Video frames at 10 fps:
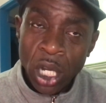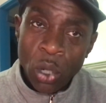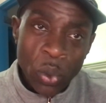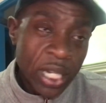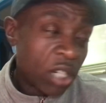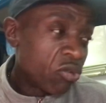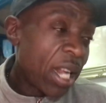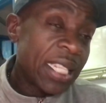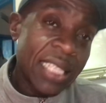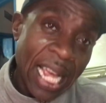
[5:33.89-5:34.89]
We can
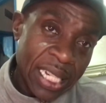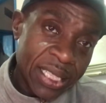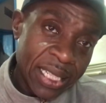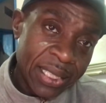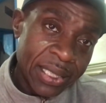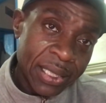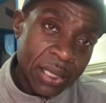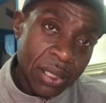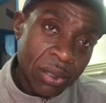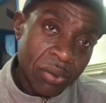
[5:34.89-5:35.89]
raise taxes,
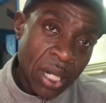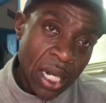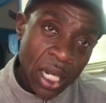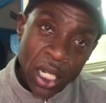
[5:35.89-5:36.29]
right?